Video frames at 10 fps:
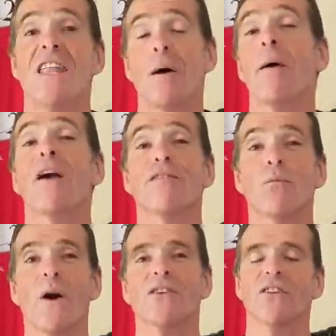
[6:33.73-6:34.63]
Now
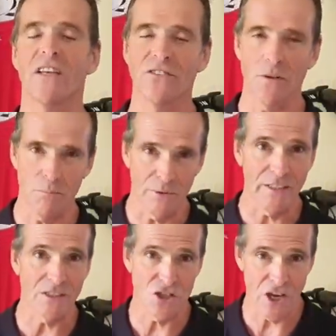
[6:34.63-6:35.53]
paraffin wax is a
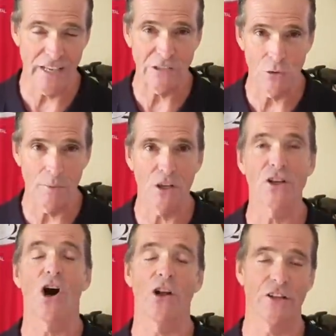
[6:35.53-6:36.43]
brilliant chain
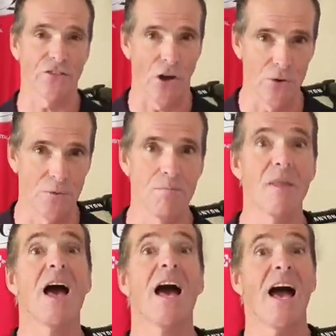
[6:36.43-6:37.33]
lubricant on its own.
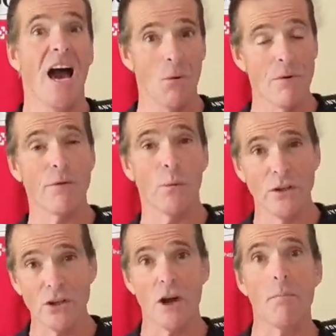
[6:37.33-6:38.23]
However,
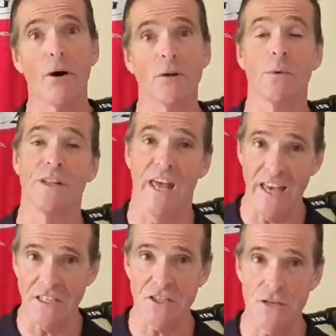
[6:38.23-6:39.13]
when you combine it with an
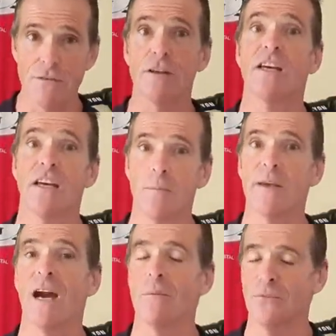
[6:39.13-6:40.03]
additive, it
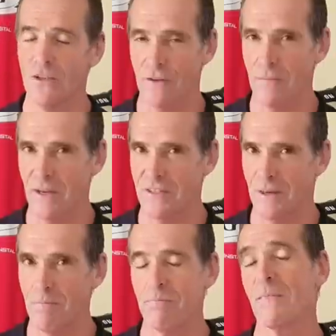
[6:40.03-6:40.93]
becomes even
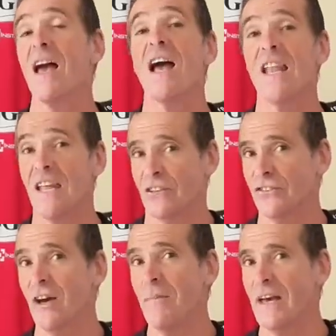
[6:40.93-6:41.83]
better. Now
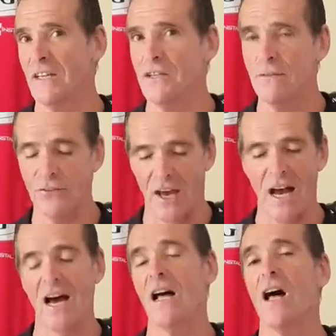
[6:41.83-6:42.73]
some additives
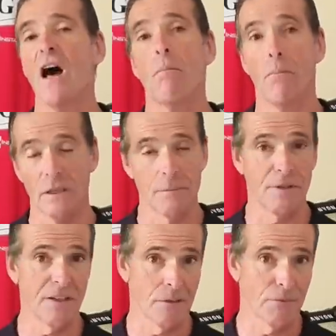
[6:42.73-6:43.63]
are
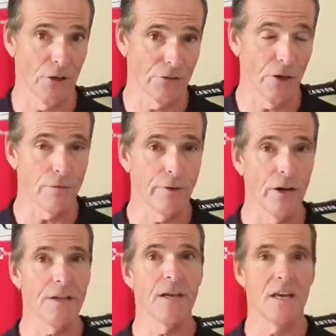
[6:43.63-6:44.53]
molybdenum
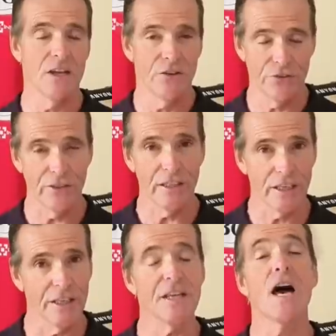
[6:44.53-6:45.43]
disulfide,
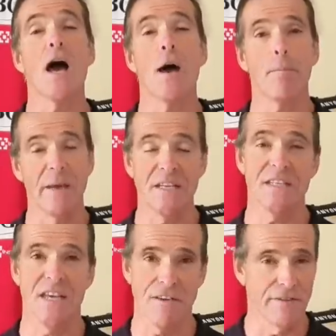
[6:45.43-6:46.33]
silicon,
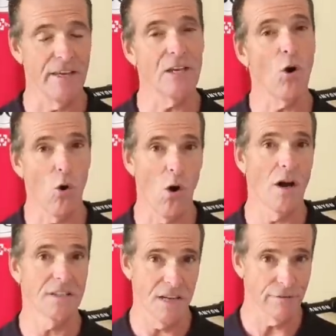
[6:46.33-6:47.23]
PTFE
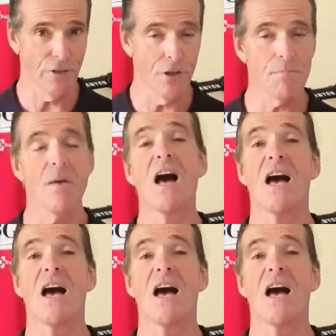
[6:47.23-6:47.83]
or Teflon,